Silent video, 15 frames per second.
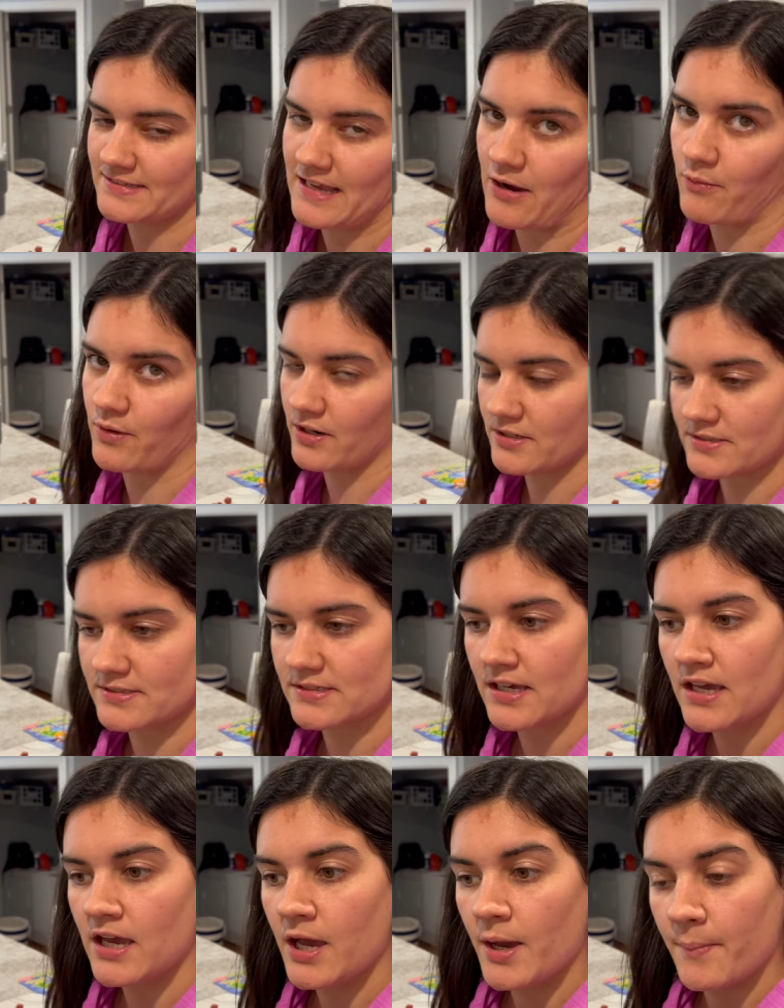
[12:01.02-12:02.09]
that works
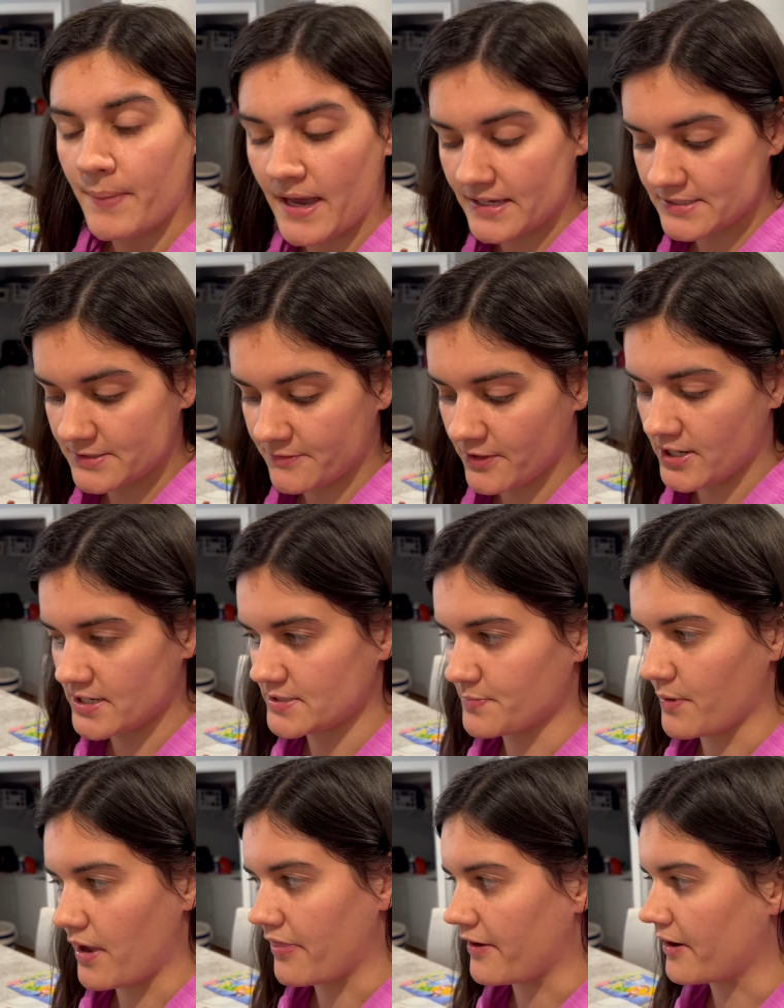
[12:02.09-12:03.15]
best for his
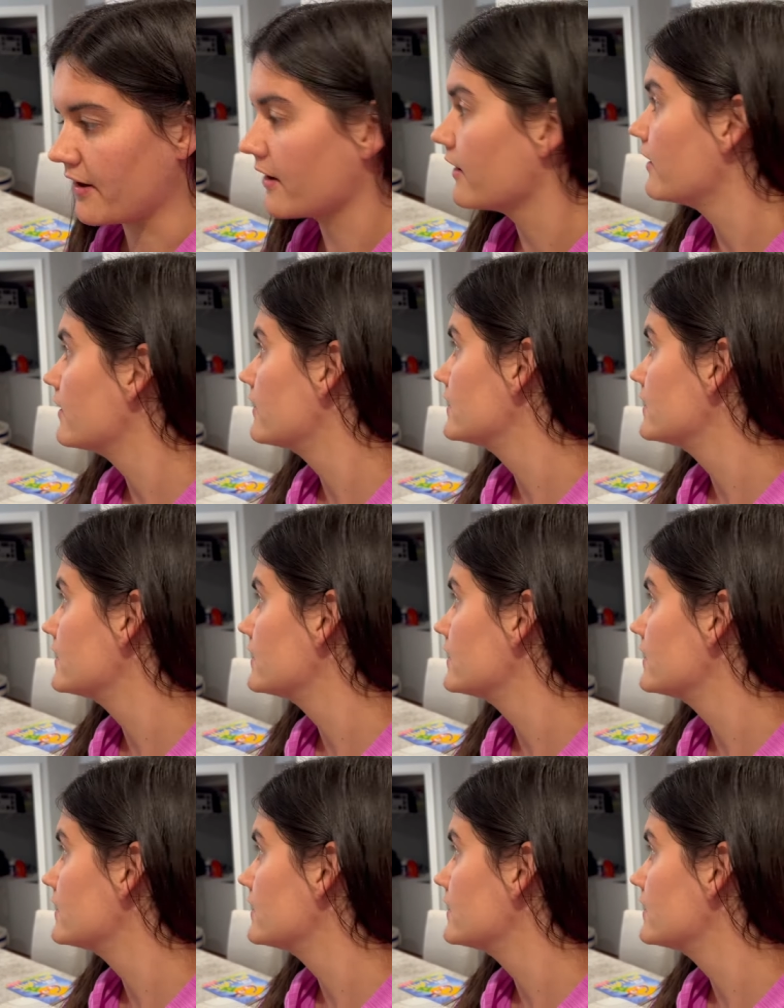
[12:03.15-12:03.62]
brother.